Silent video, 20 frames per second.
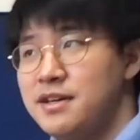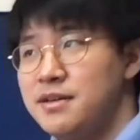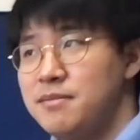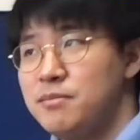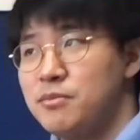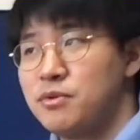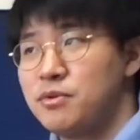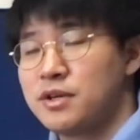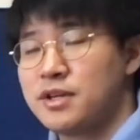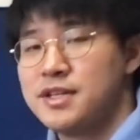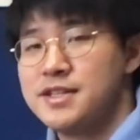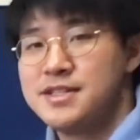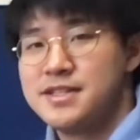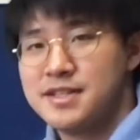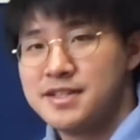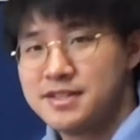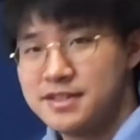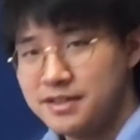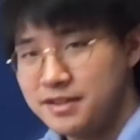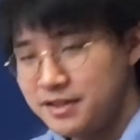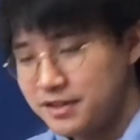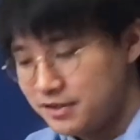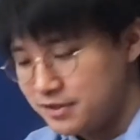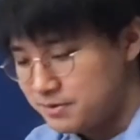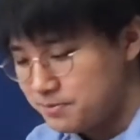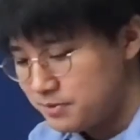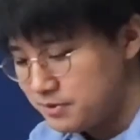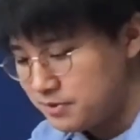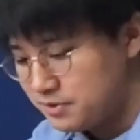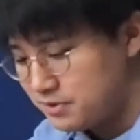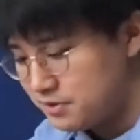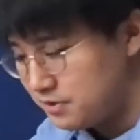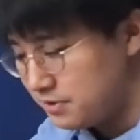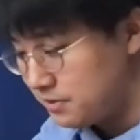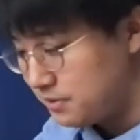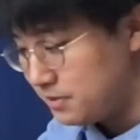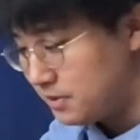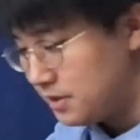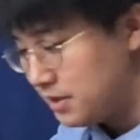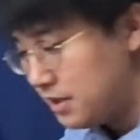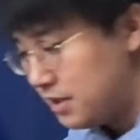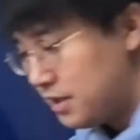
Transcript: more consistently, you're supposed to